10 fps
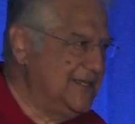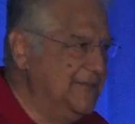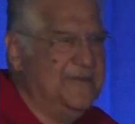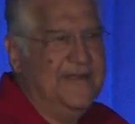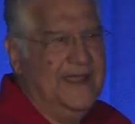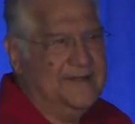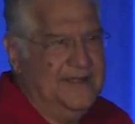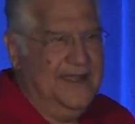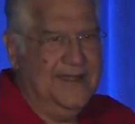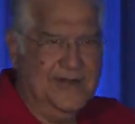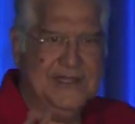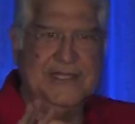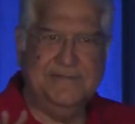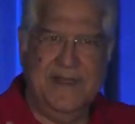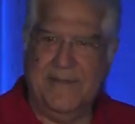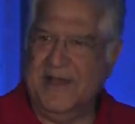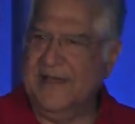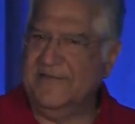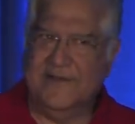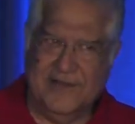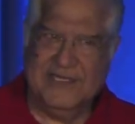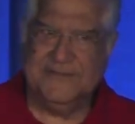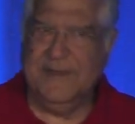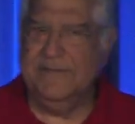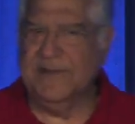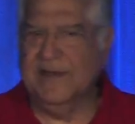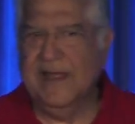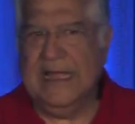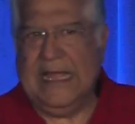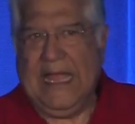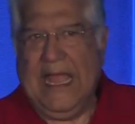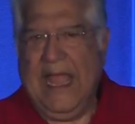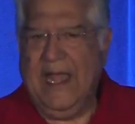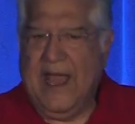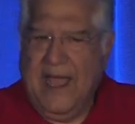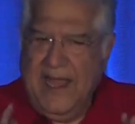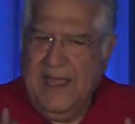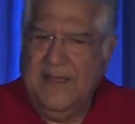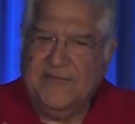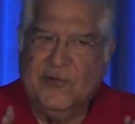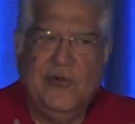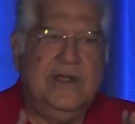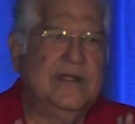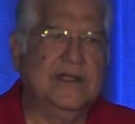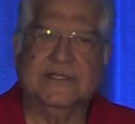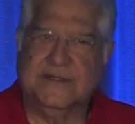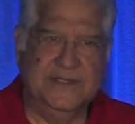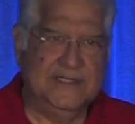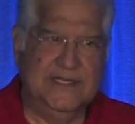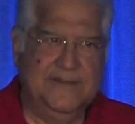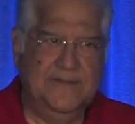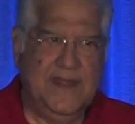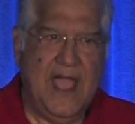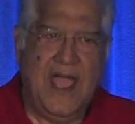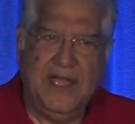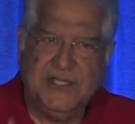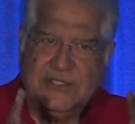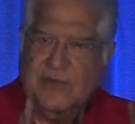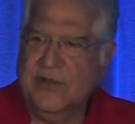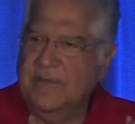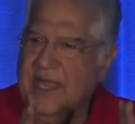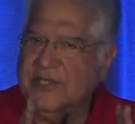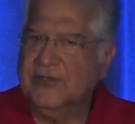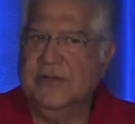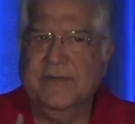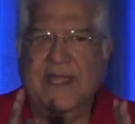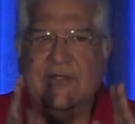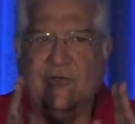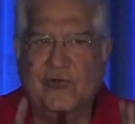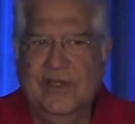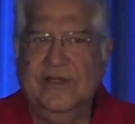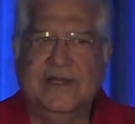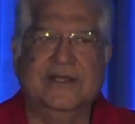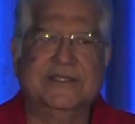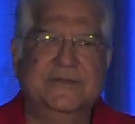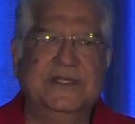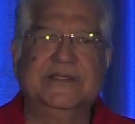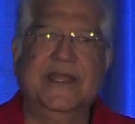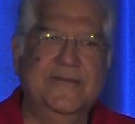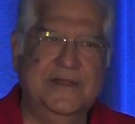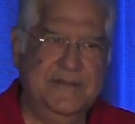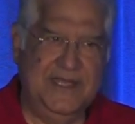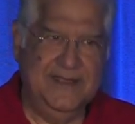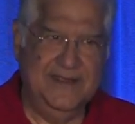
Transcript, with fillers: Rubber Factory and all these MRF and all these people, and I have 200 customers. I just want to make sure my 200 customers stay with me.